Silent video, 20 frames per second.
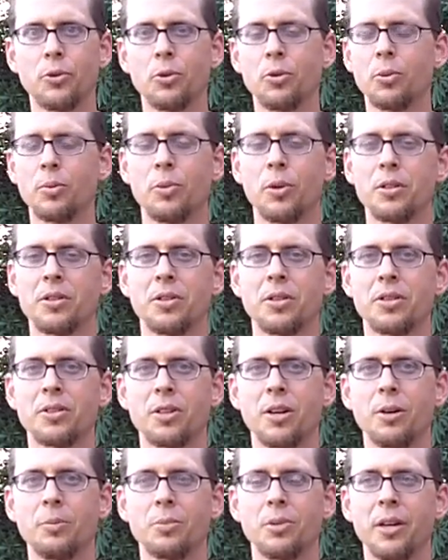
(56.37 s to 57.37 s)
Food wasn't
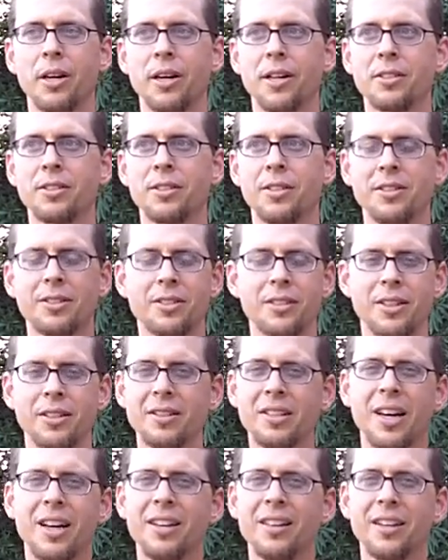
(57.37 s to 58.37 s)
this complex, and
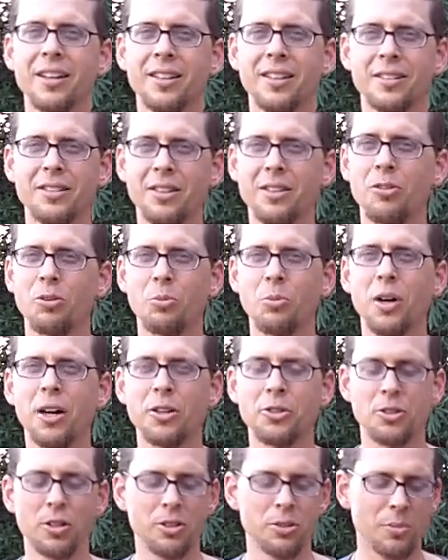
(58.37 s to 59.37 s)
it's kind of like it's a little
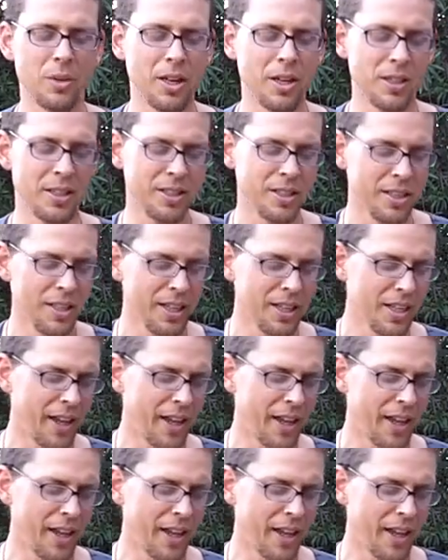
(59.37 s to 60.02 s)
much on the body.